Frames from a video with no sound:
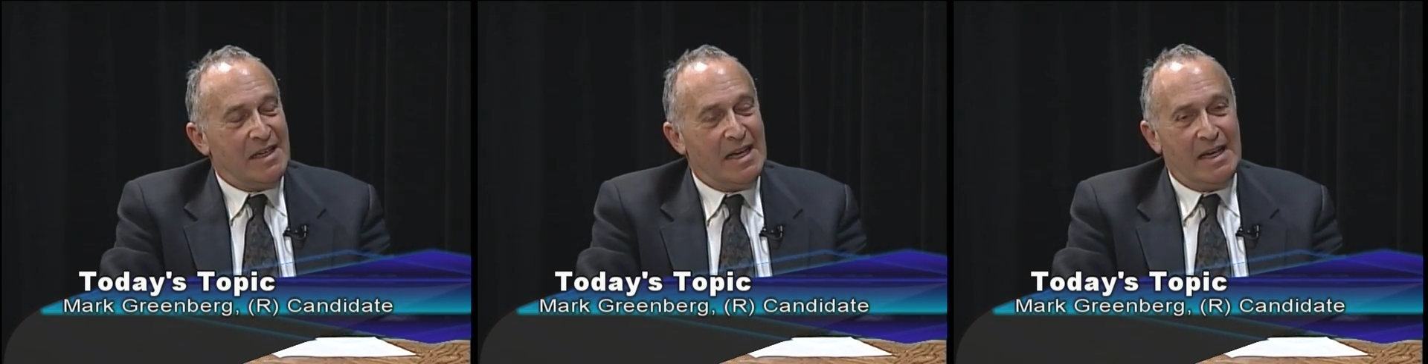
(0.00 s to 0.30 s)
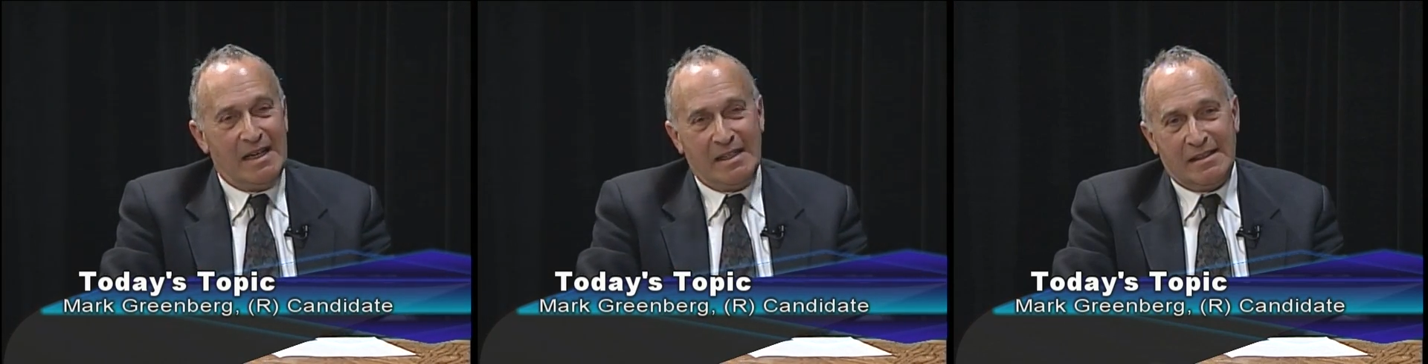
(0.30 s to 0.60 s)

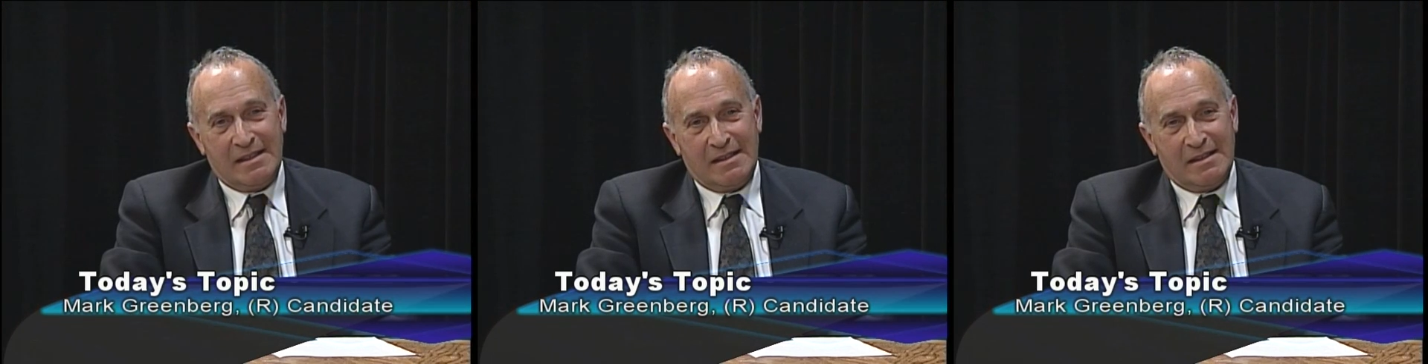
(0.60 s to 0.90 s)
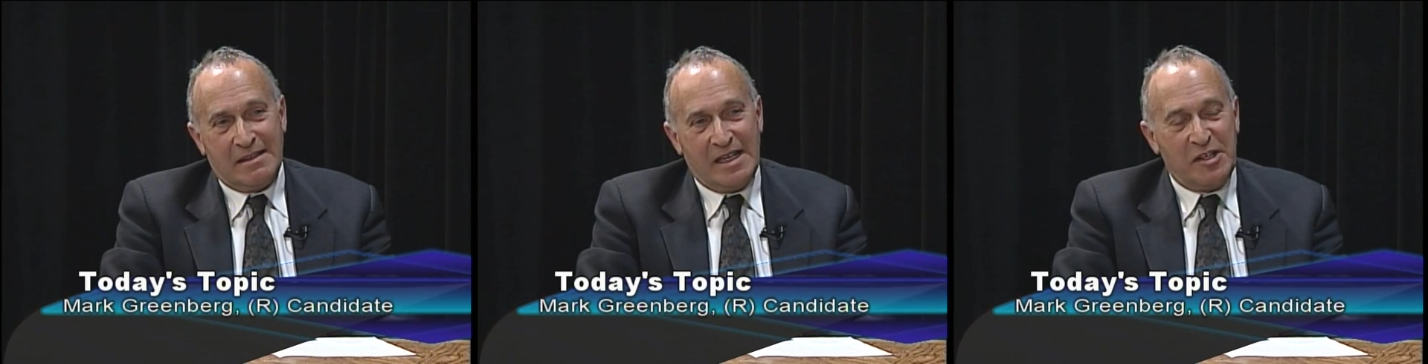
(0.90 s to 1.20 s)
And
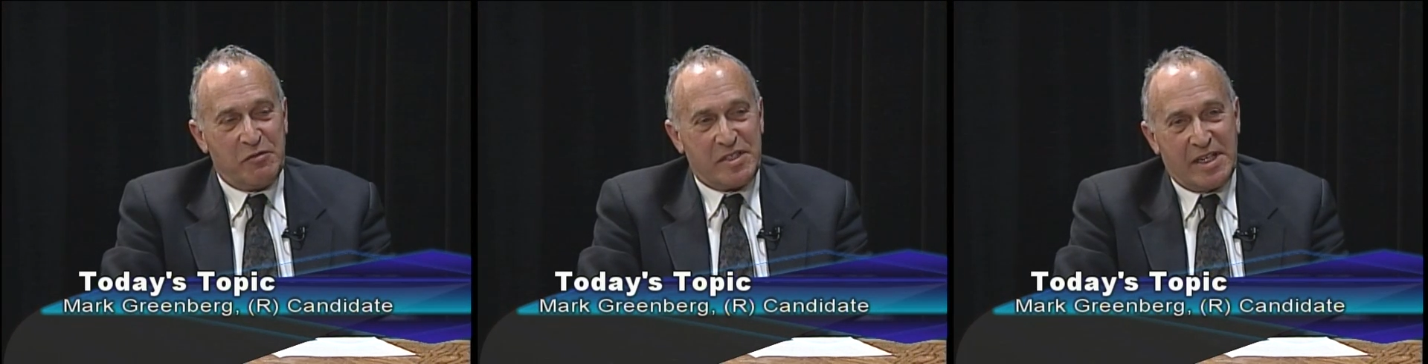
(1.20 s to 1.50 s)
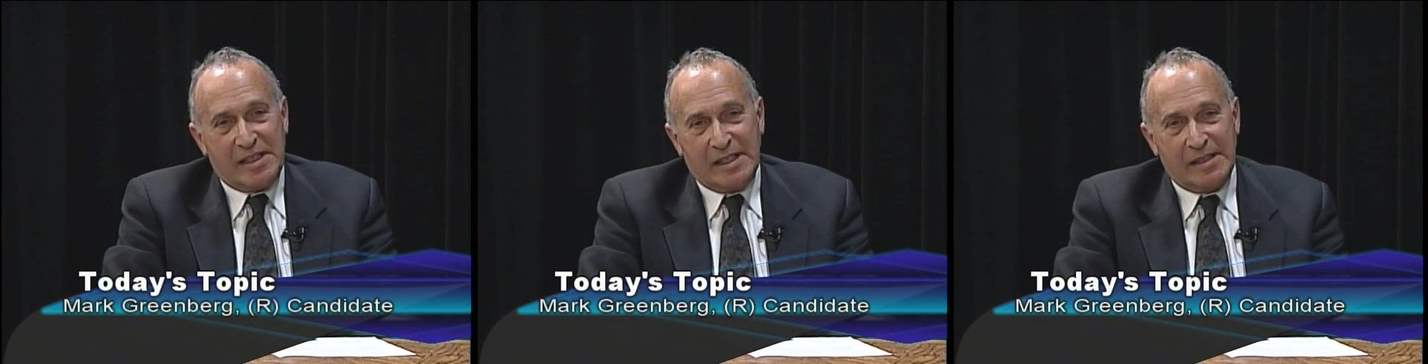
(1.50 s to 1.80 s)

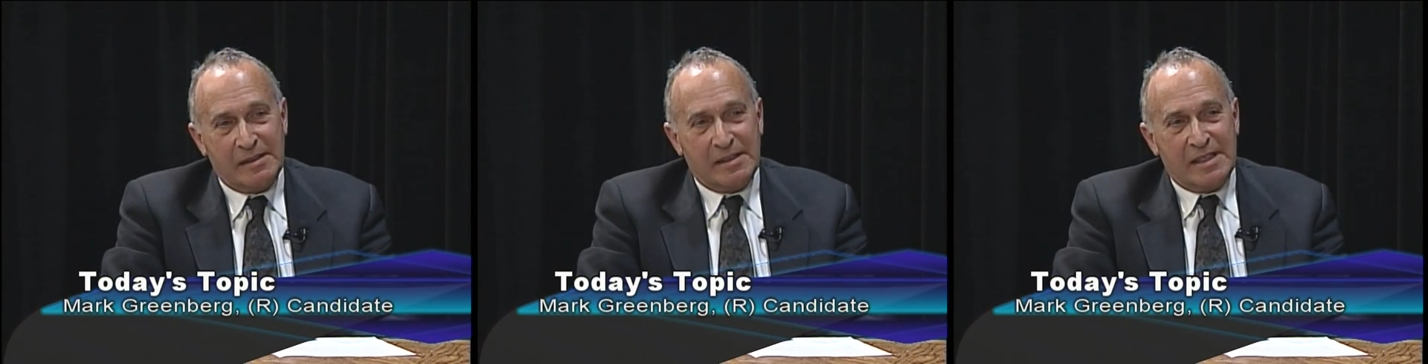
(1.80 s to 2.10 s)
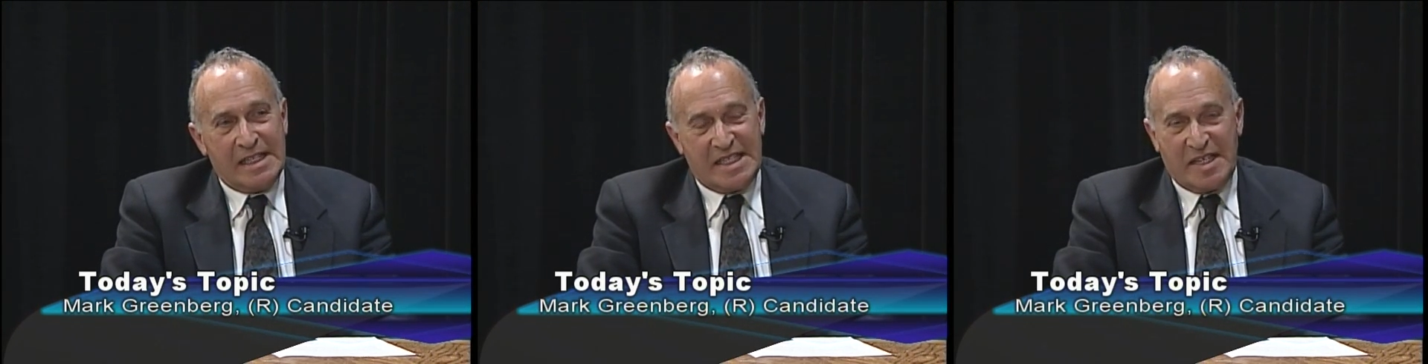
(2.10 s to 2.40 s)
interestingly,
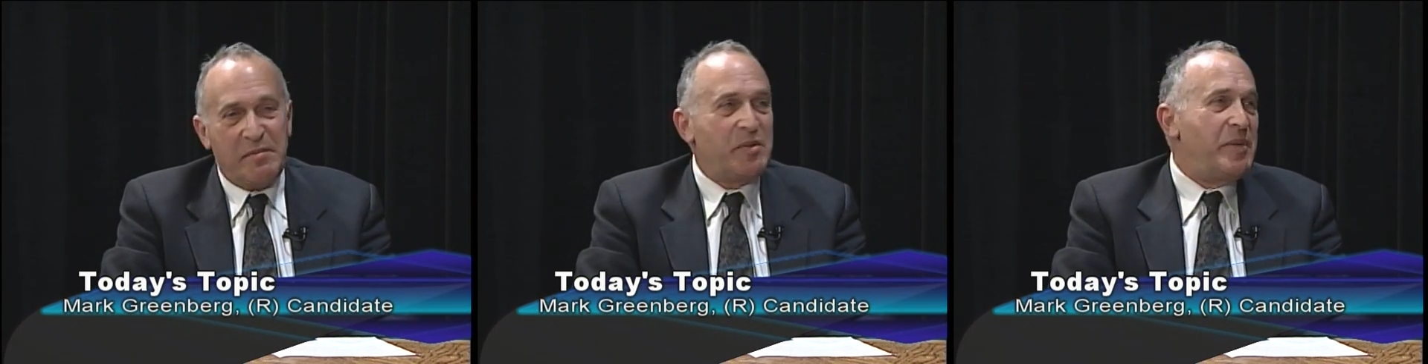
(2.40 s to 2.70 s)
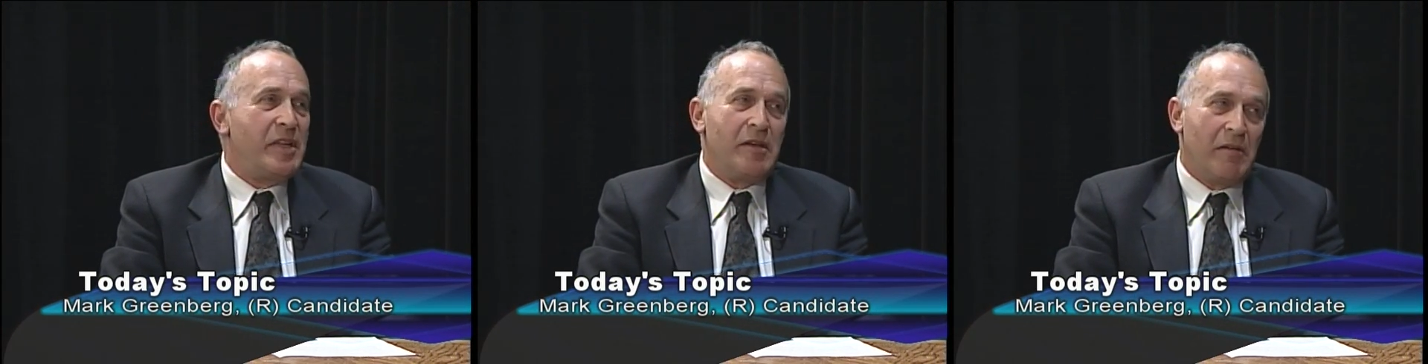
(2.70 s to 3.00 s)
he seemed to
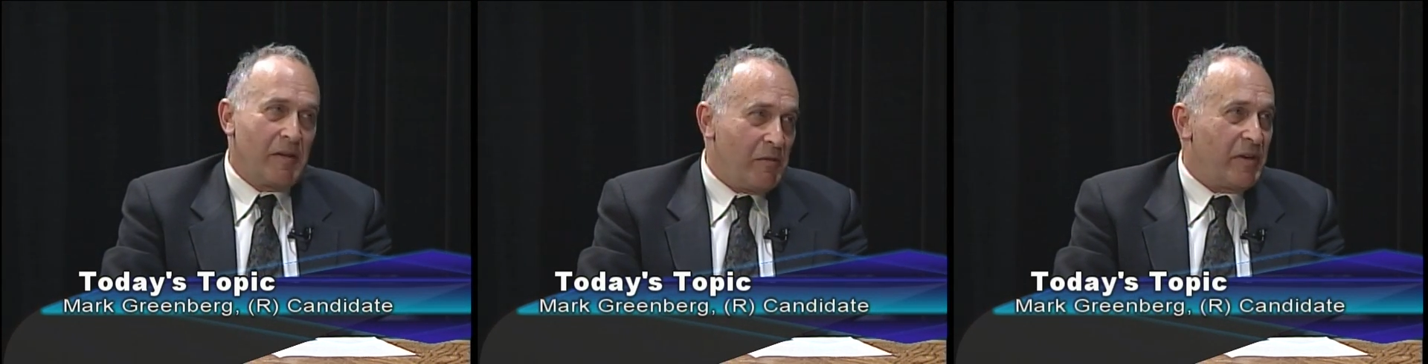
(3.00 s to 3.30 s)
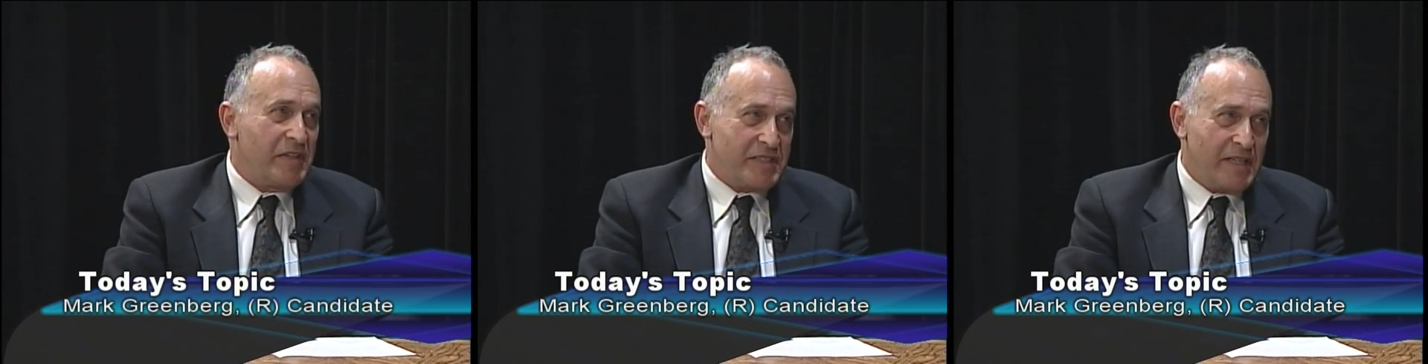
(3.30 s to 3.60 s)
be the only one in
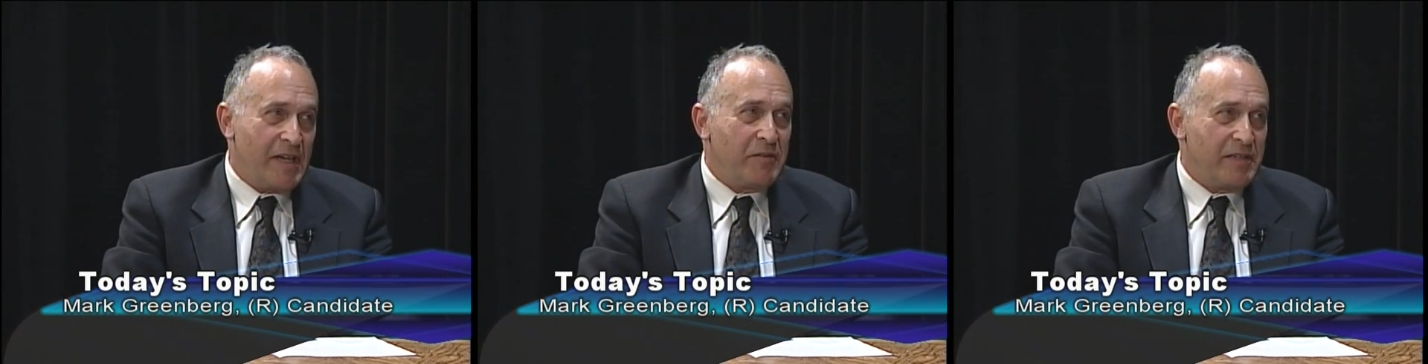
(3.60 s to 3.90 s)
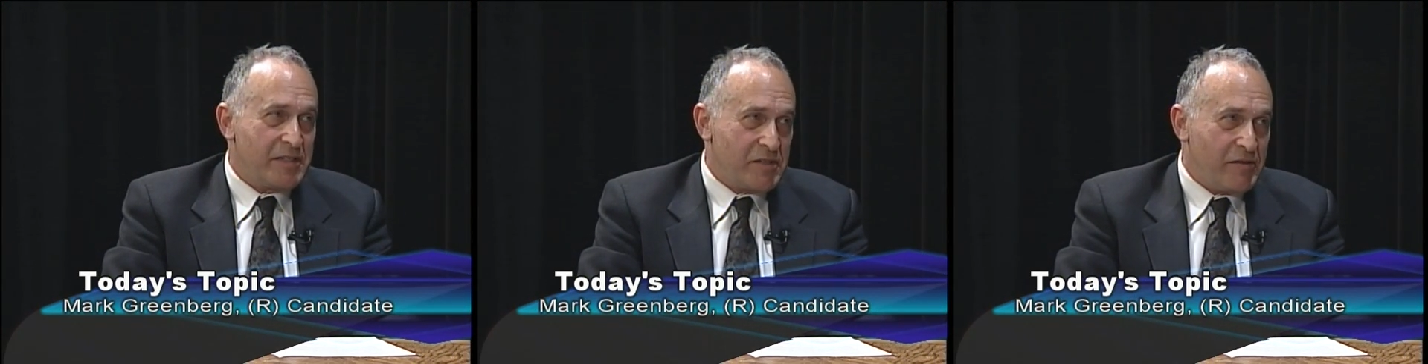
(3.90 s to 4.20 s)
the state who
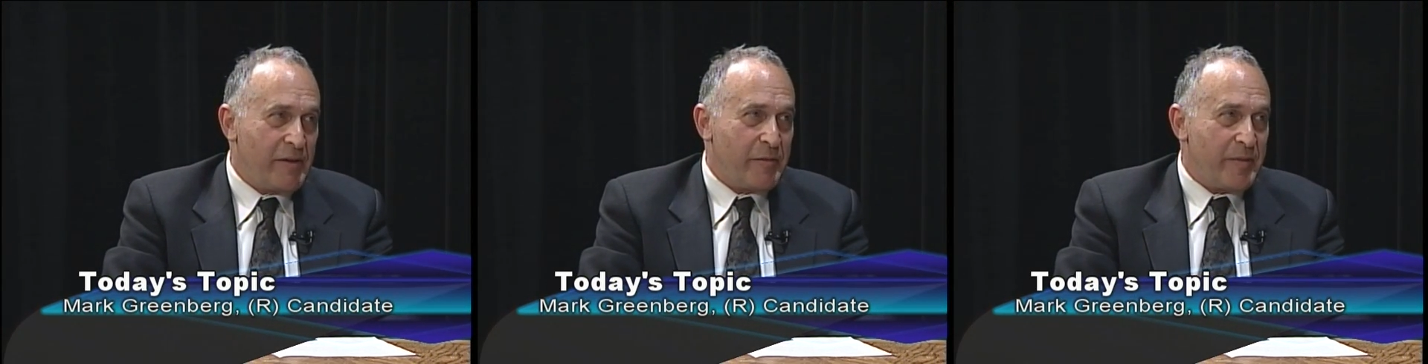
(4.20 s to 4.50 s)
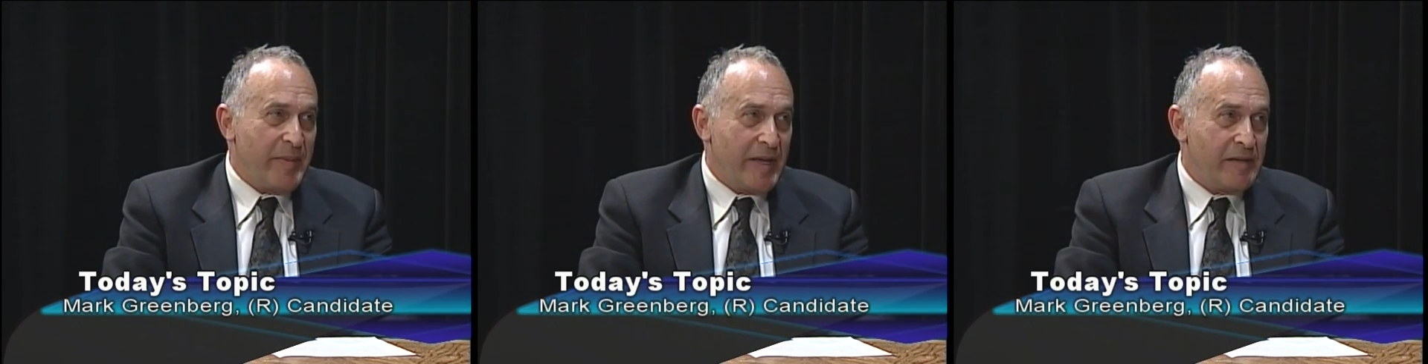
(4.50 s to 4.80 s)
disagreed with
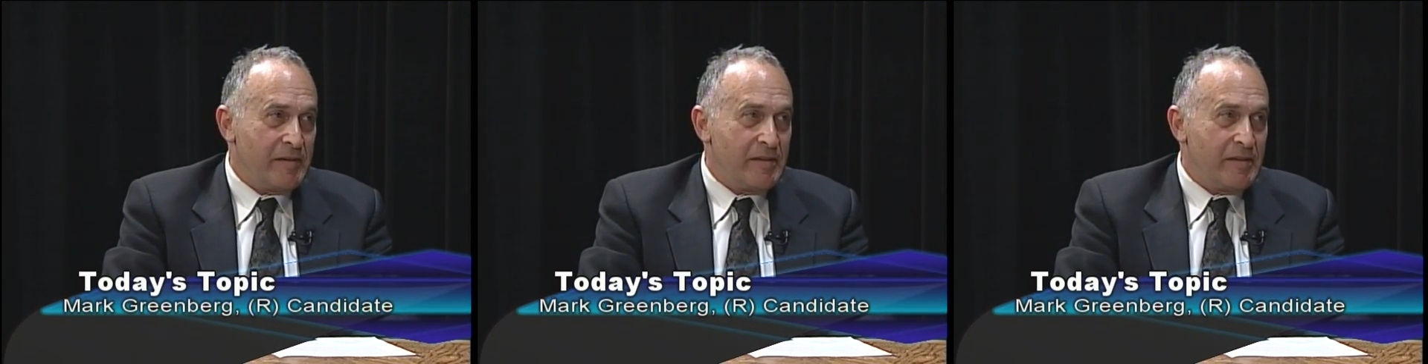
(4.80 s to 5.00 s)
me.